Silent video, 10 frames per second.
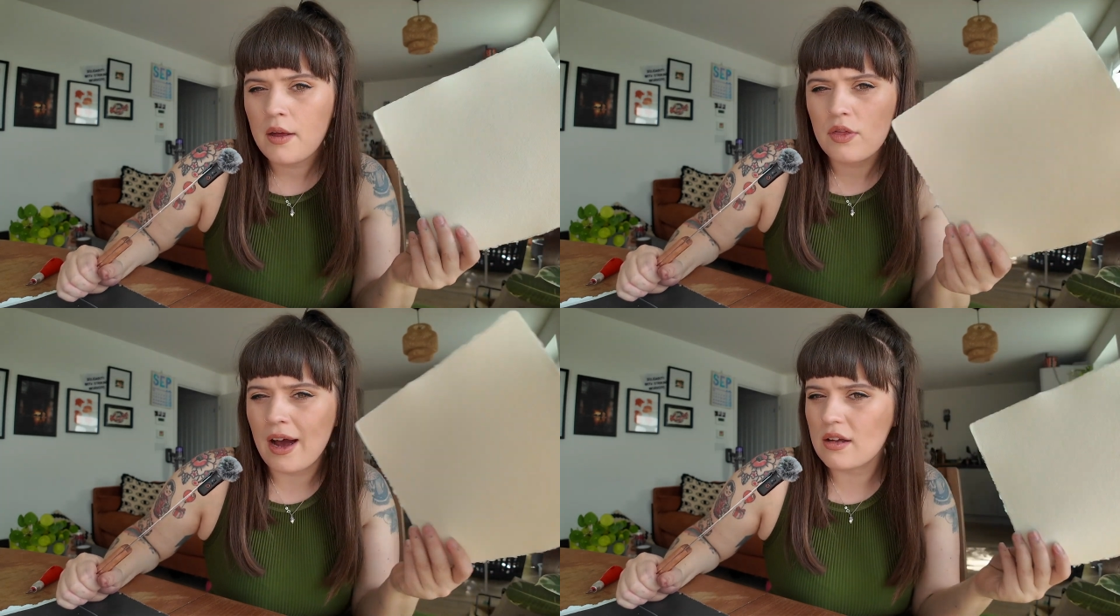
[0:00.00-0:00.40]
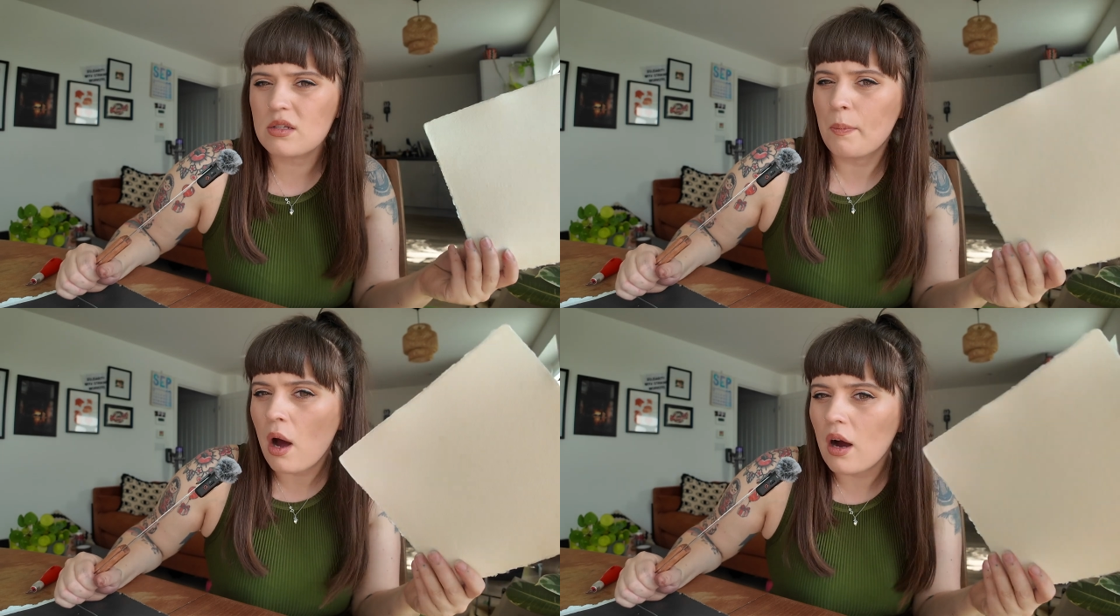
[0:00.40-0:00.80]
that's
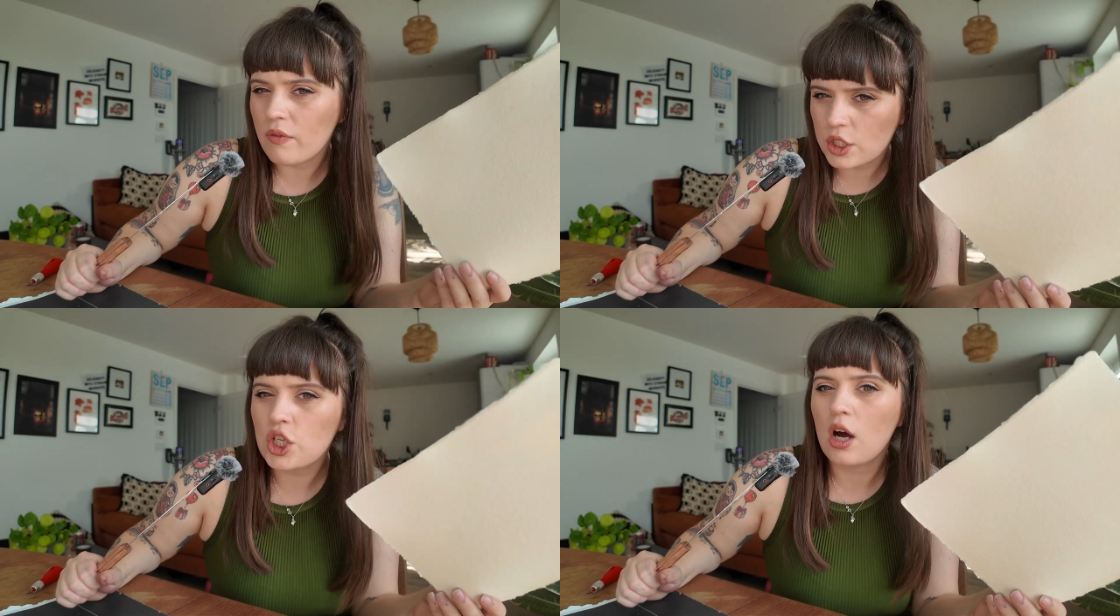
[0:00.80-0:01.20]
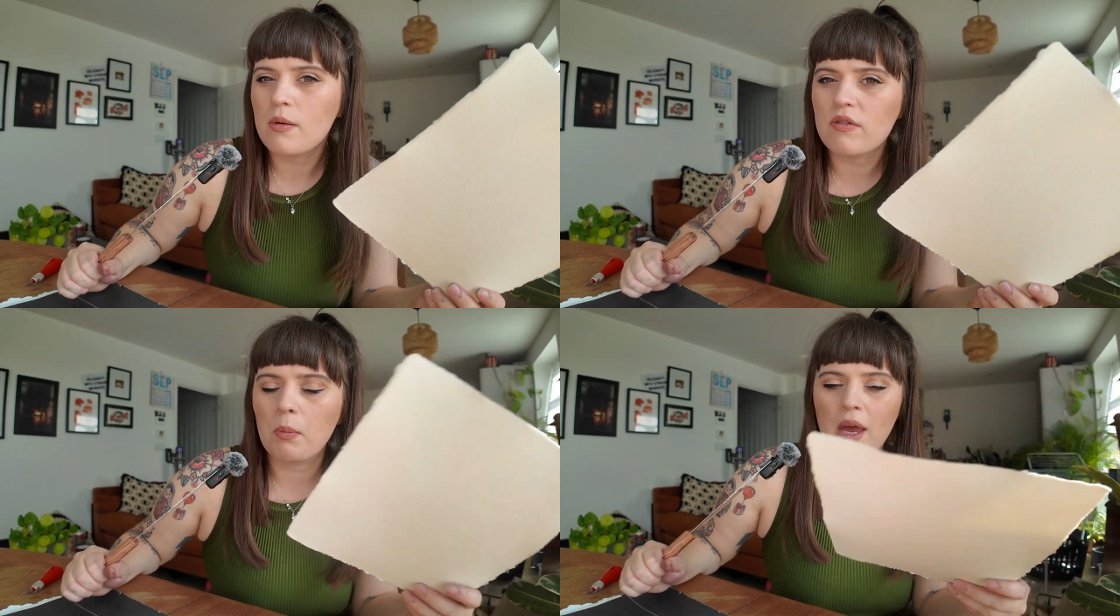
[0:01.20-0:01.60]
part of the charm
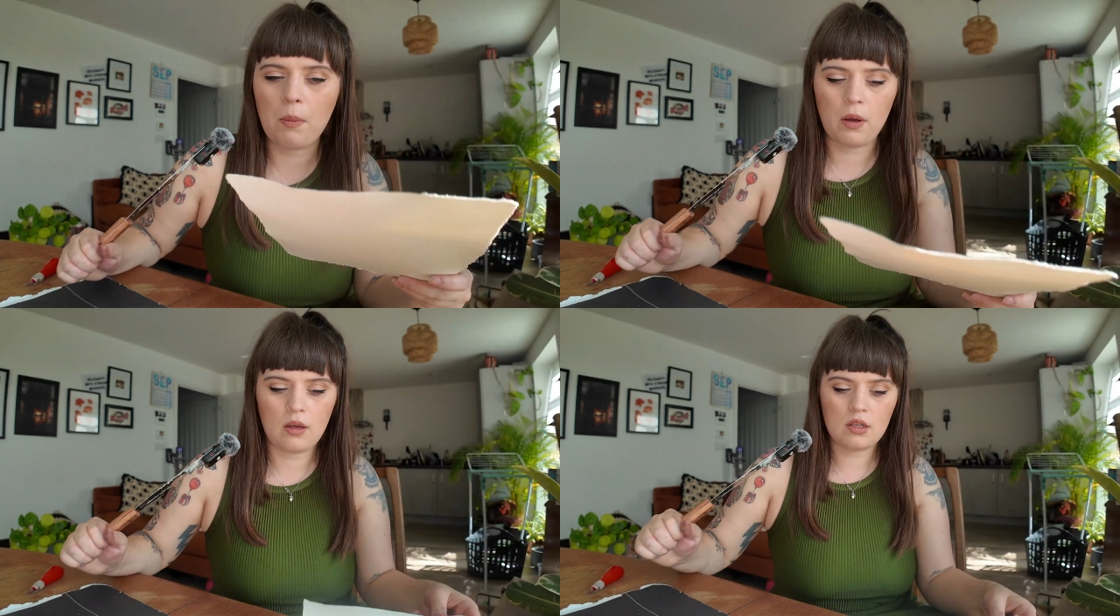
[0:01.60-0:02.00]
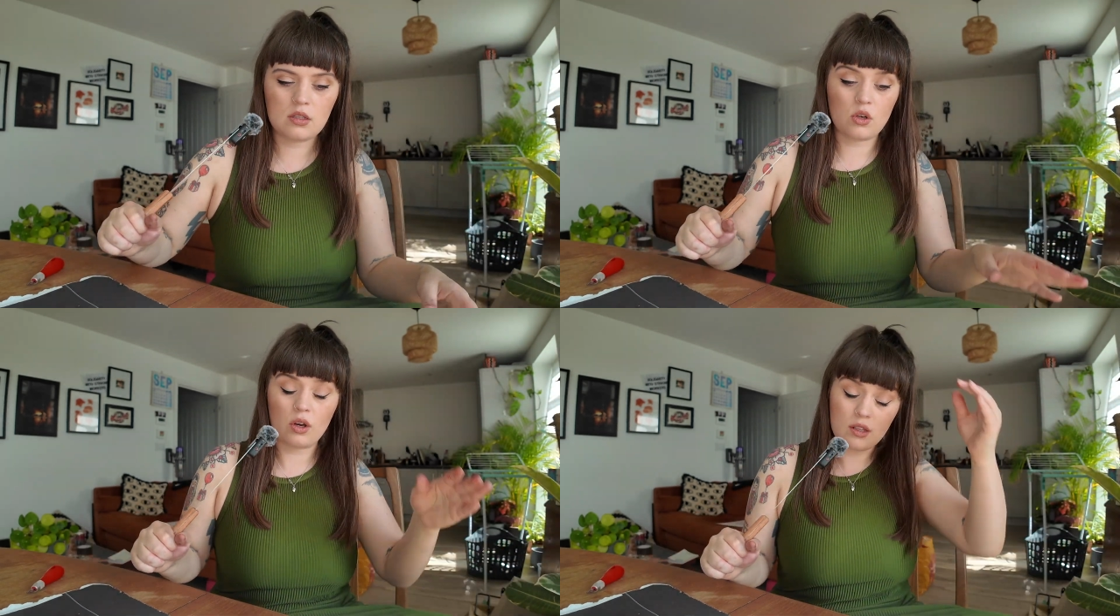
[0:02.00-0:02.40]
of the paper
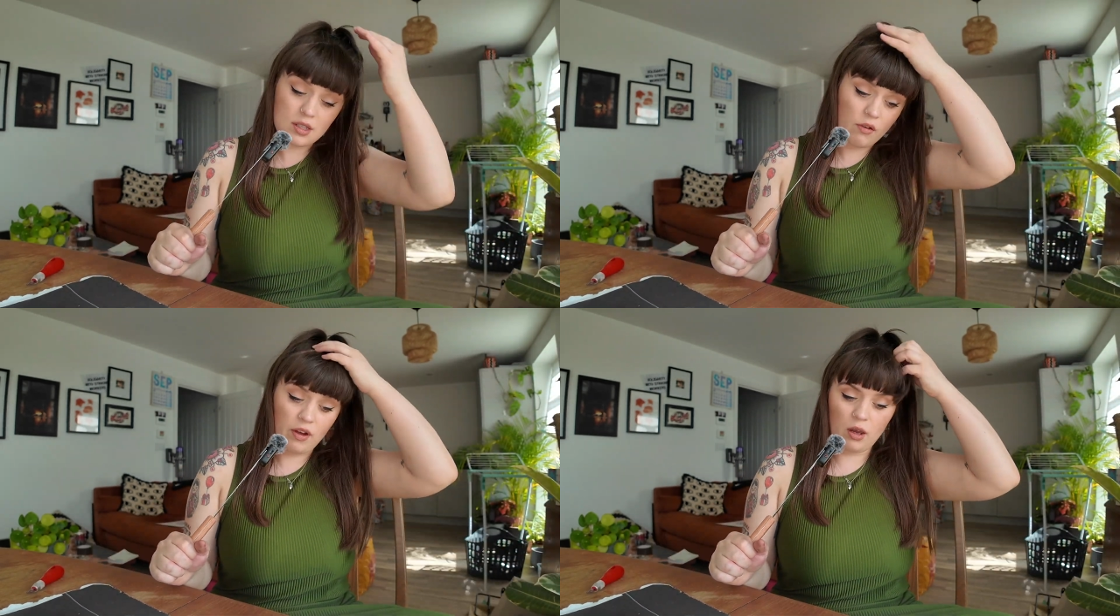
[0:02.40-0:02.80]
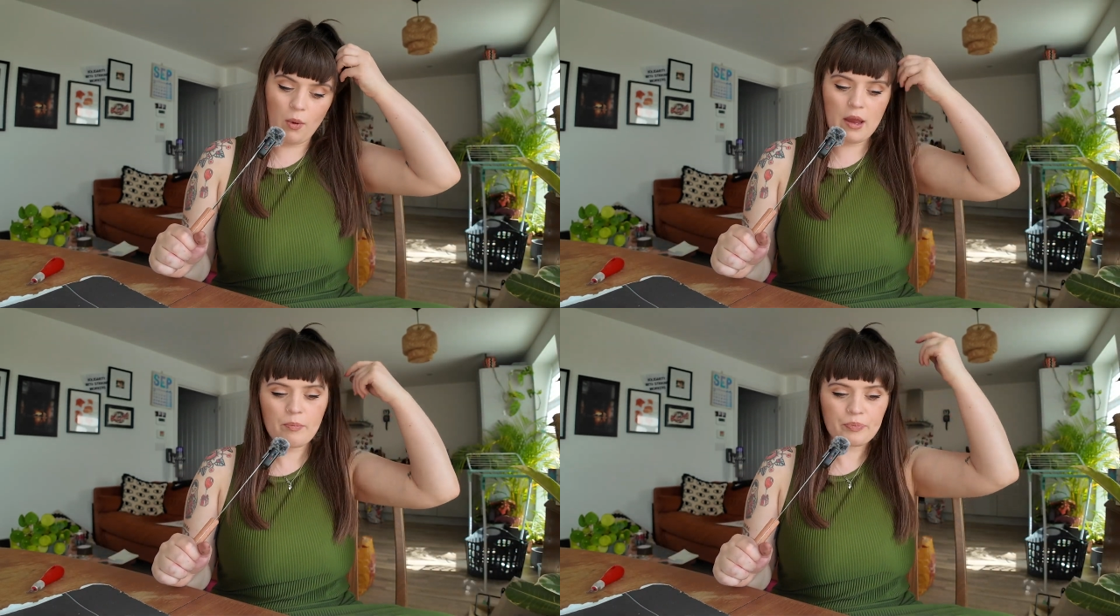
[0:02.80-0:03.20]
stock itself anyway.